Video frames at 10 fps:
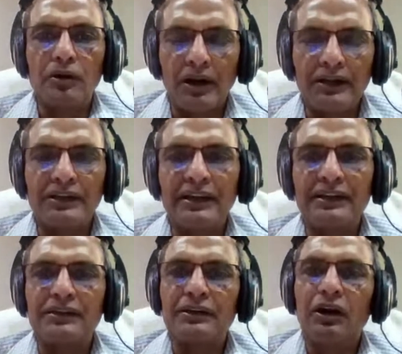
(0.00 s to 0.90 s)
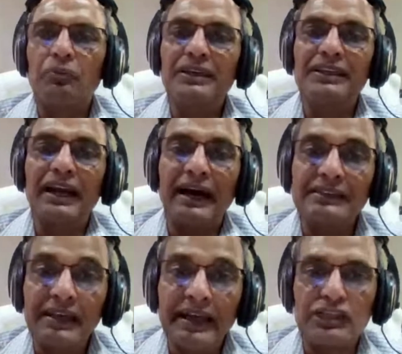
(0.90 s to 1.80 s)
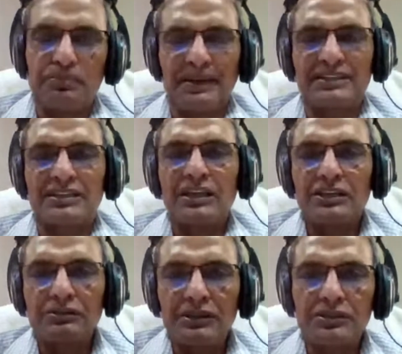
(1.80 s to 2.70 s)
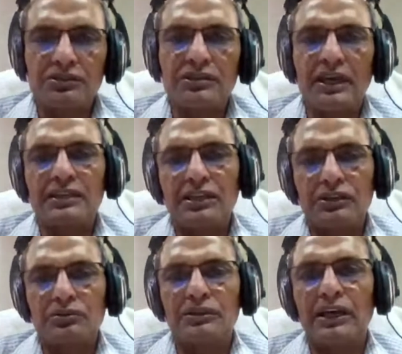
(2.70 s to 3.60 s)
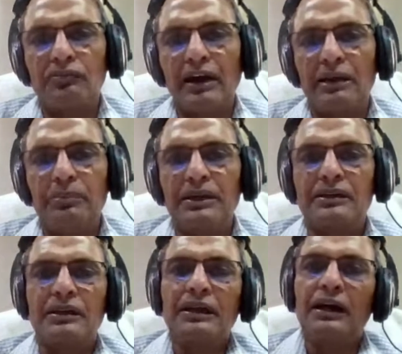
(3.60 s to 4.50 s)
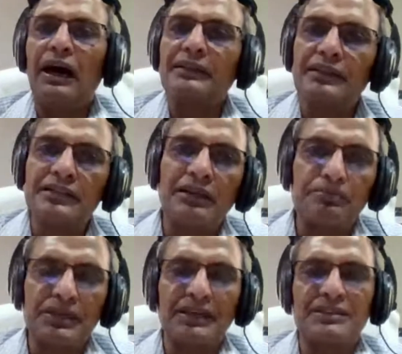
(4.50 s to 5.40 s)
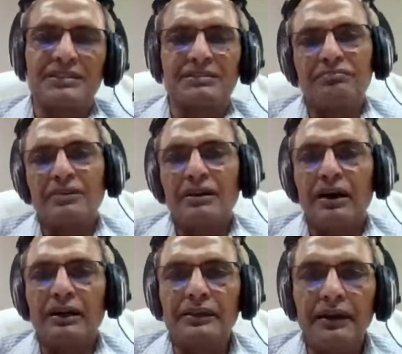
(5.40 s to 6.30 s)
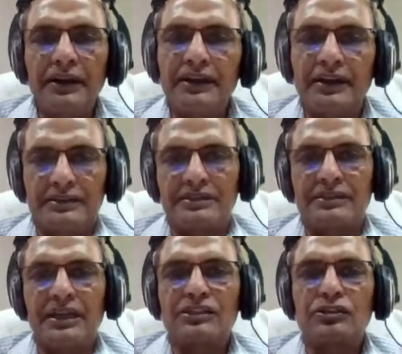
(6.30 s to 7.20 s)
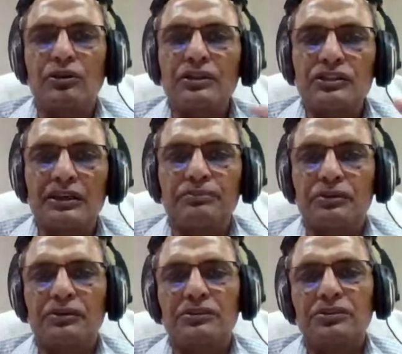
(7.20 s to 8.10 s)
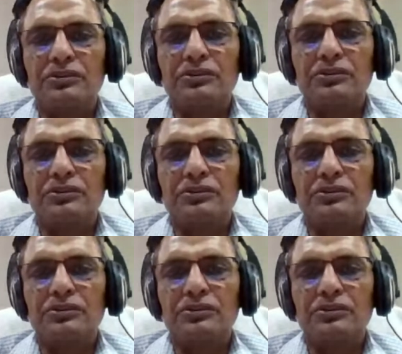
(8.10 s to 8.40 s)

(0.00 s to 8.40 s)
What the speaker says: content with other aspects to the society, to the environment, other subjects, other areas. That's conceptual.